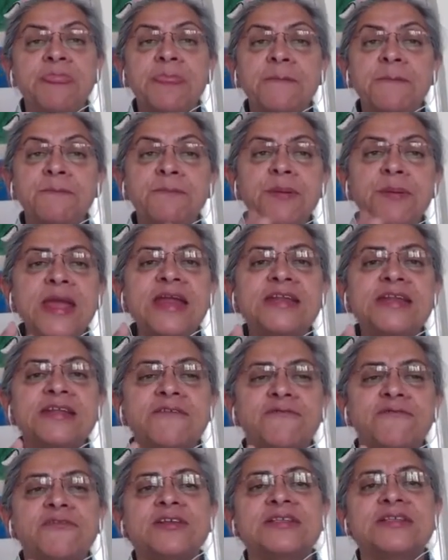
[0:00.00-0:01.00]
The big
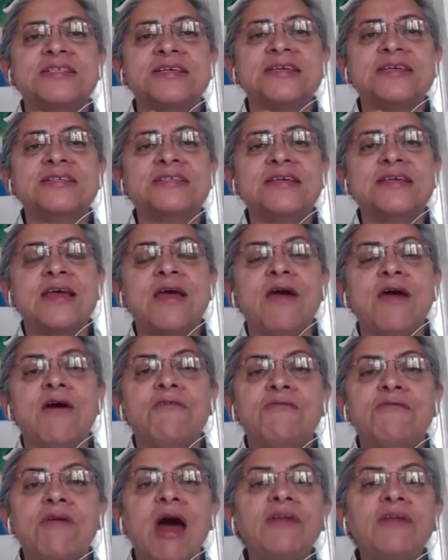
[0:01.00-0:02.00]
difference is,
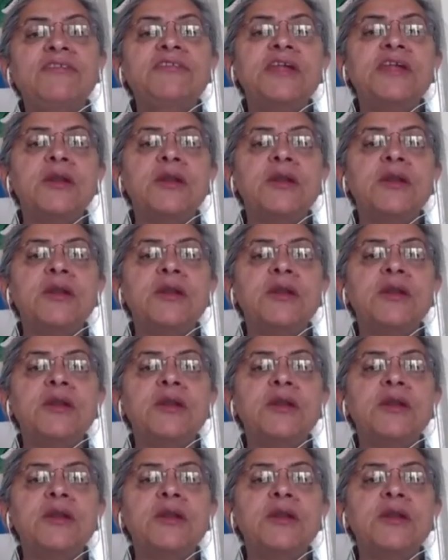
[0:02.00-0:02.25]
rather